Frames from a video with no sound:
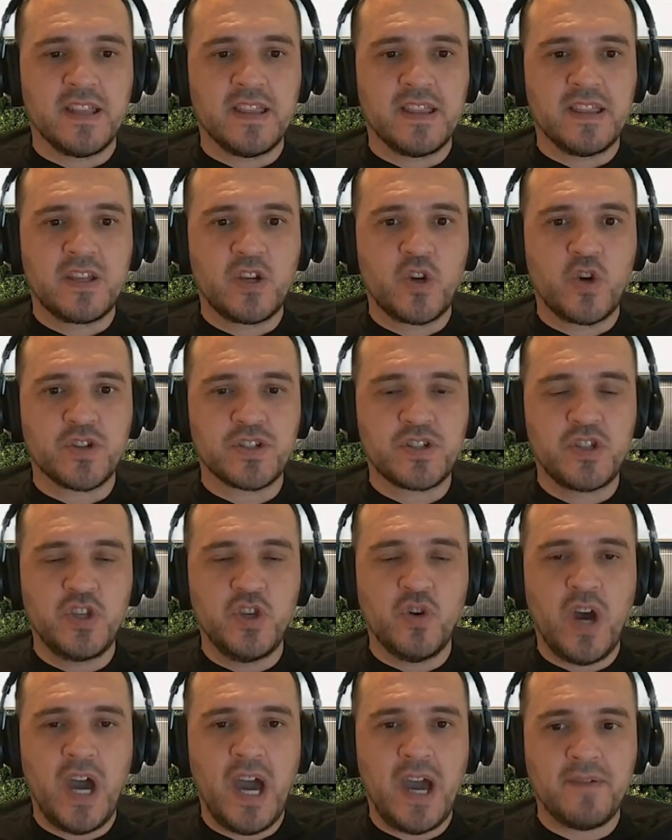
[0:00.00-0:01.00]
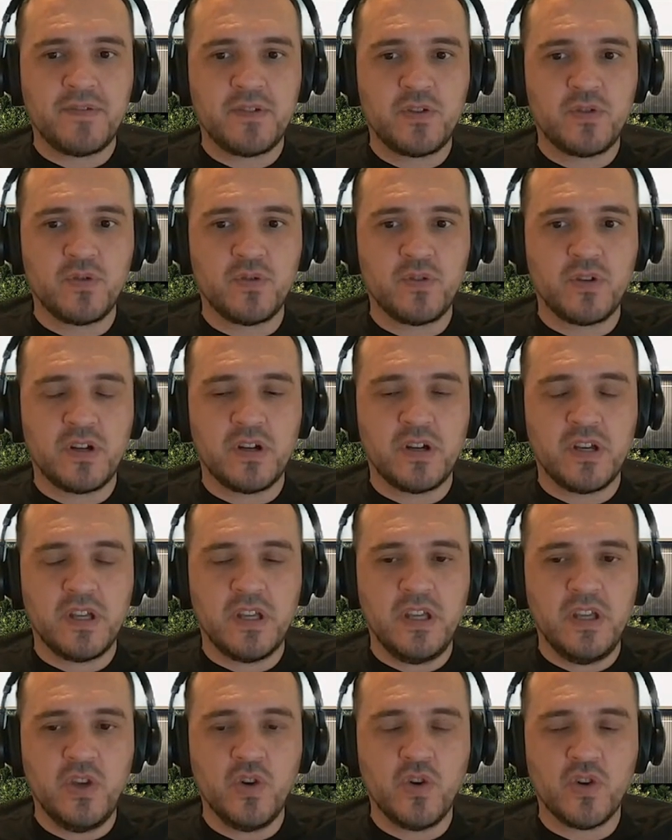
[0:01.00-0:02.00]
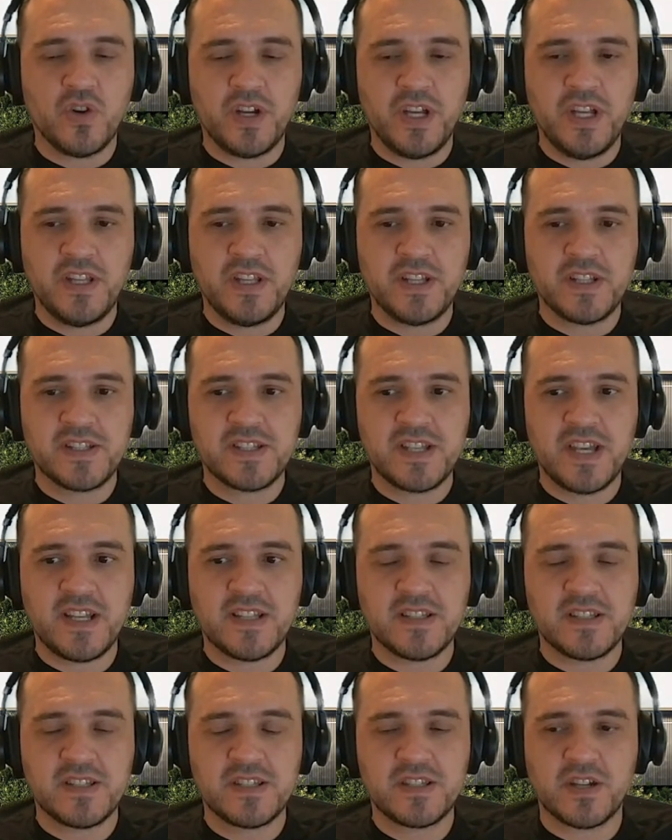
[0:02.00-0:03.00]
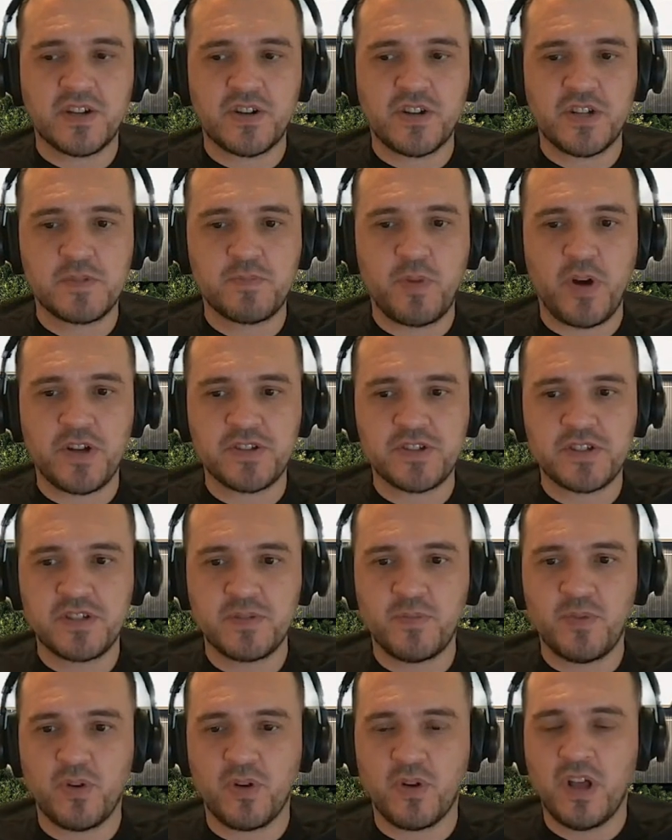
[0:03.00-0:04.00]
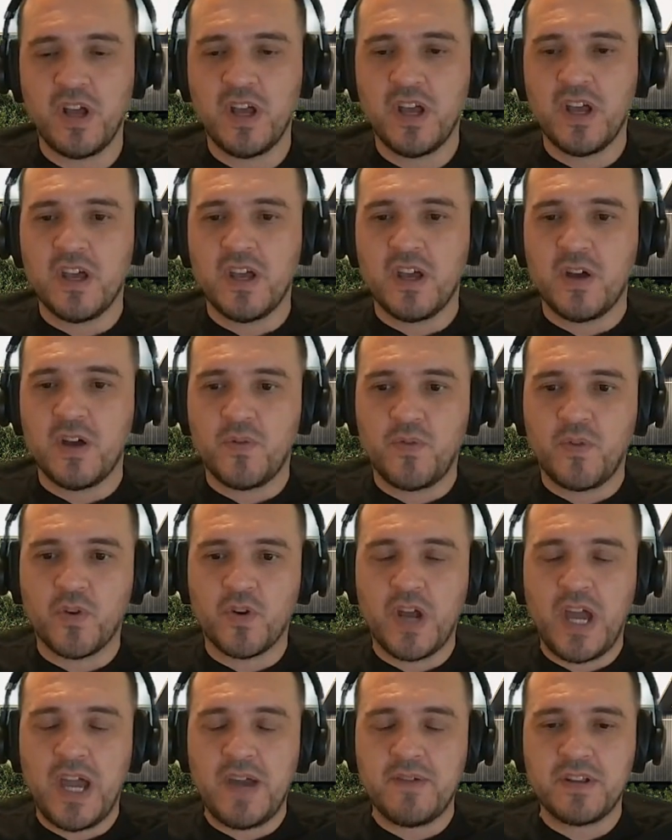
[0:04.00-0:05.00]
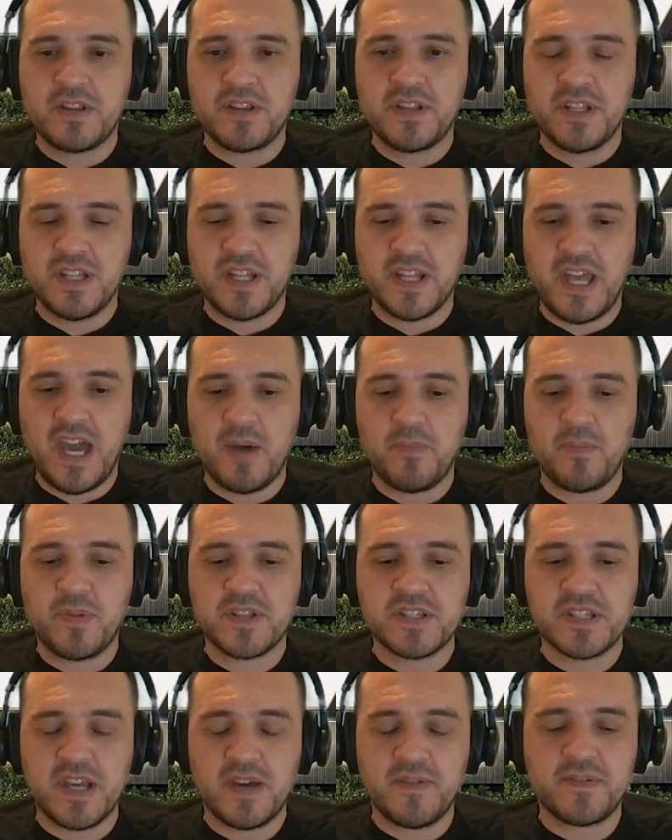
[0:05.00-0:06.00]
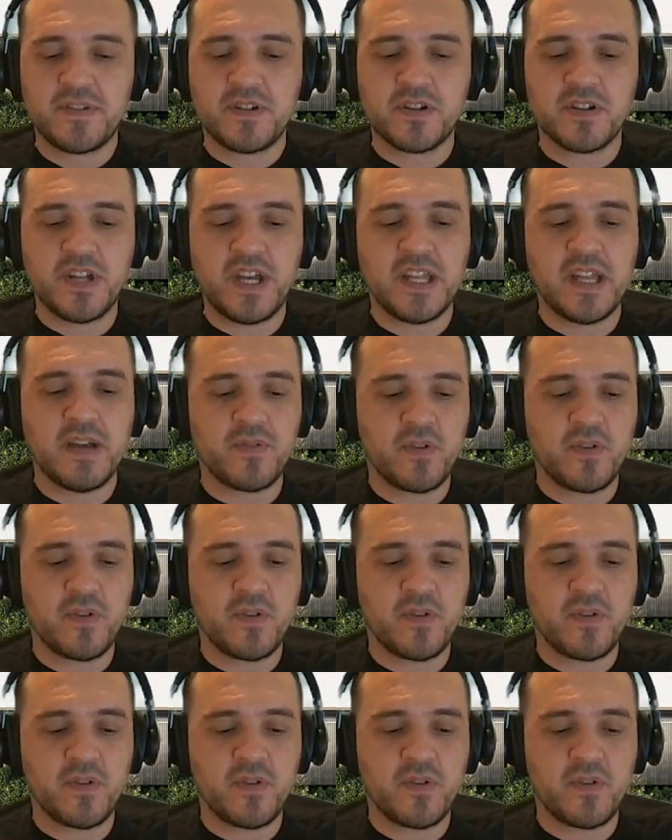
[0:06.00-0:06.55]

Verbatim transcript: because you have to you're in a sense responsible for everything that happens after that.